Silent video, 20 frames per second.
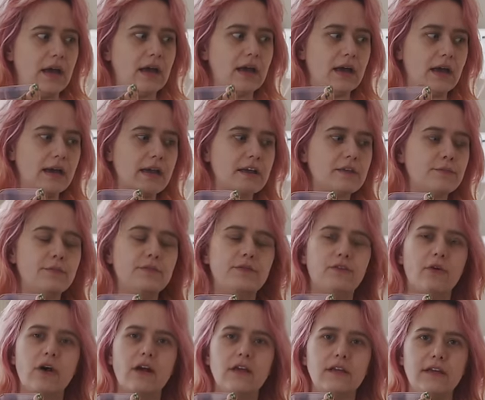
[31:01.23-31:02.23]
Uh, I guess
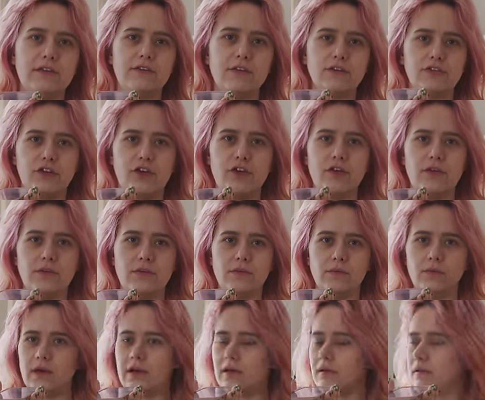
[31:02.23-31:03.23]
before I leave, I'll show you.
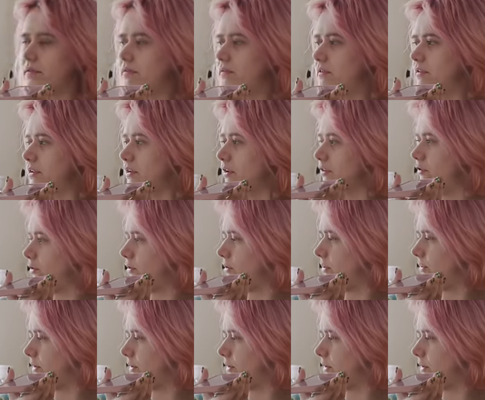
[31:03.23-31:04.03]
Well, did I show you